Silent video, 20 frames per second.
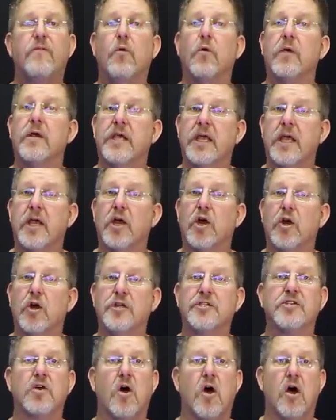four
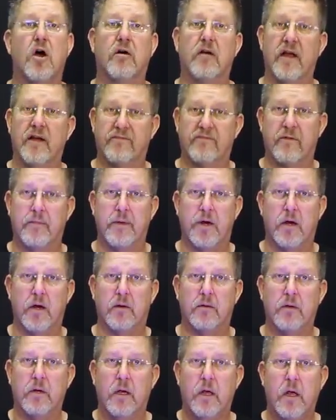gigahertz R F remote.